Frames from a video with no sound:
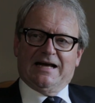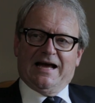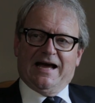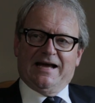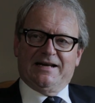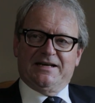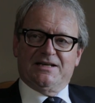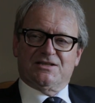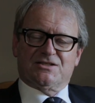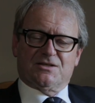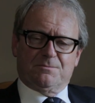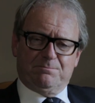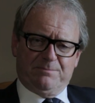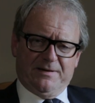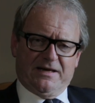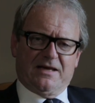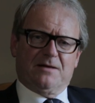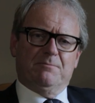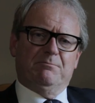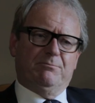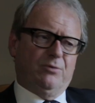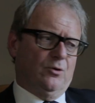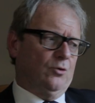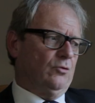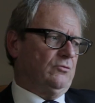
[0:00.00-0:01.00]
And it's a big
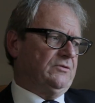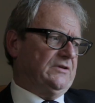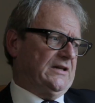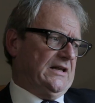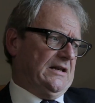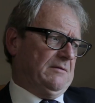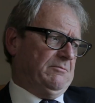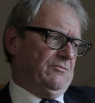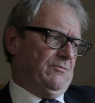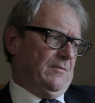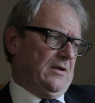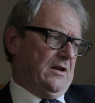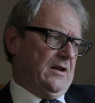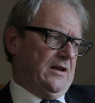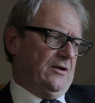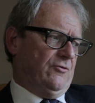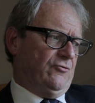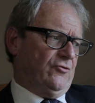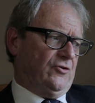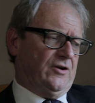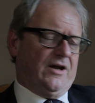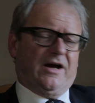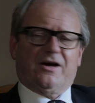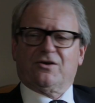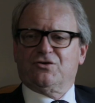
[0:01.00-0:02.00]
important
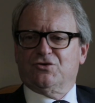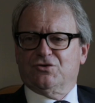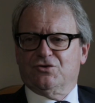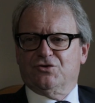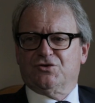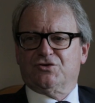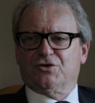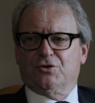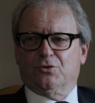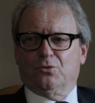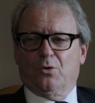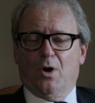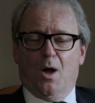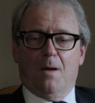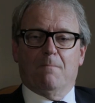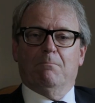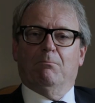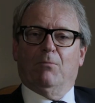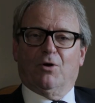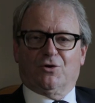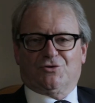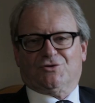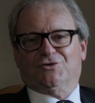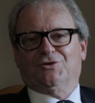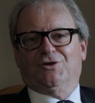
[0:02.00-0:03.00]
introduction to
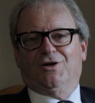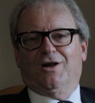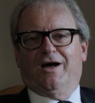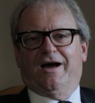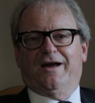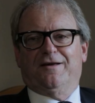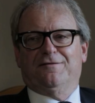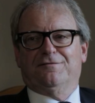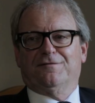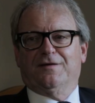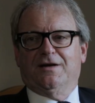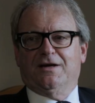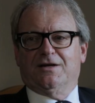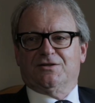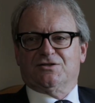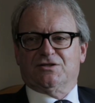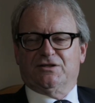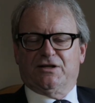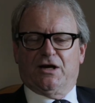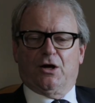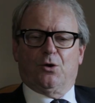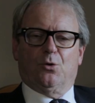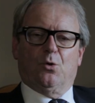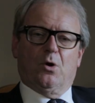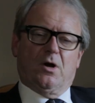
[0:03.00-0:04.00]
modern life, to
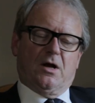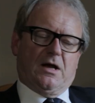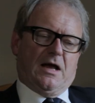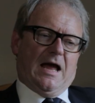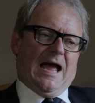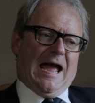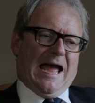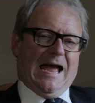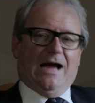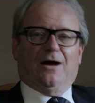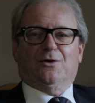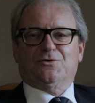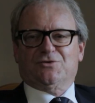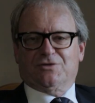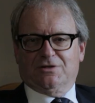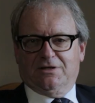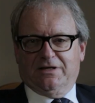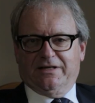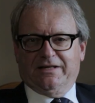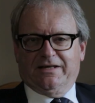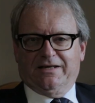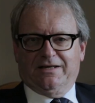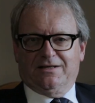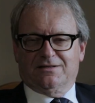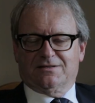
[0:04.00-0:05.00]
know how to
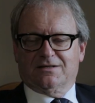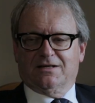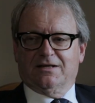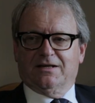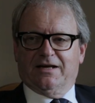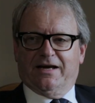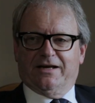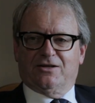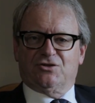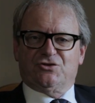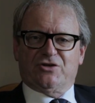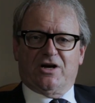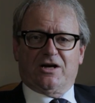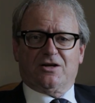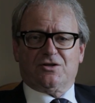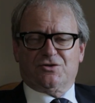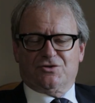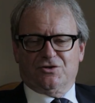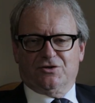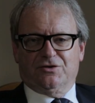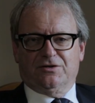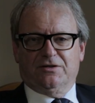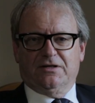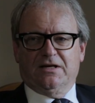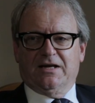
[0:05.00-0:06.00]
lead. And
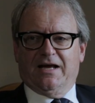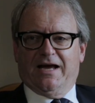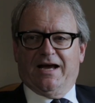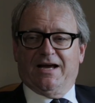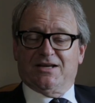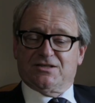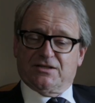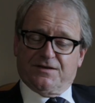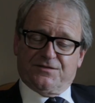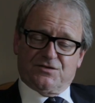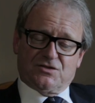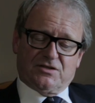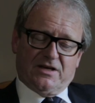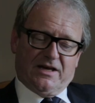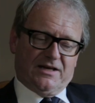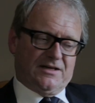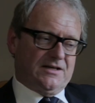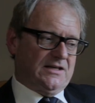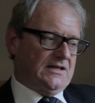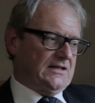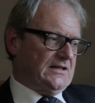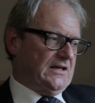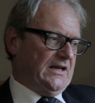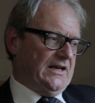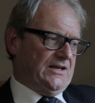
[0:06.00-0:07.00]
Shackleton, as I've
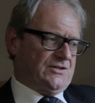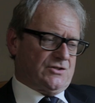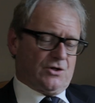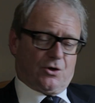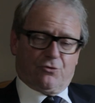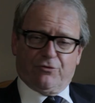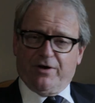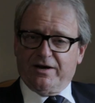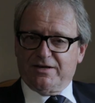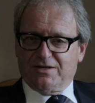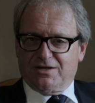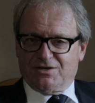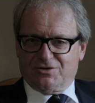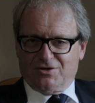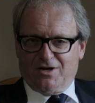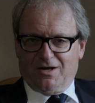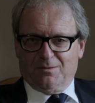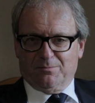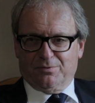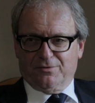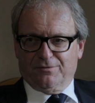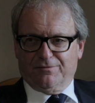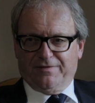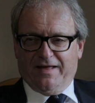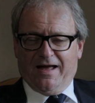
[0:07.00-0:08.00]
said, is a great
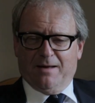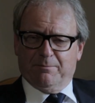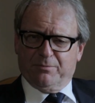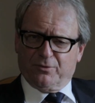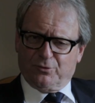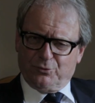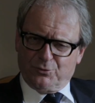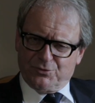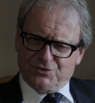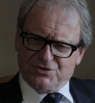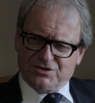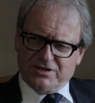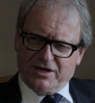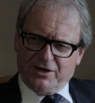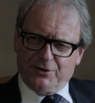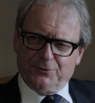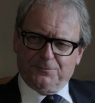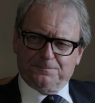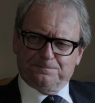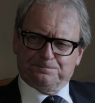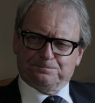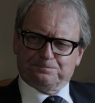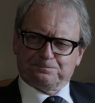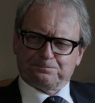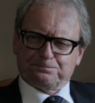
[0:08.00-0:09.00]
example of that. But
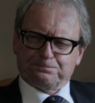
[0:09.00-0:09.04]
also,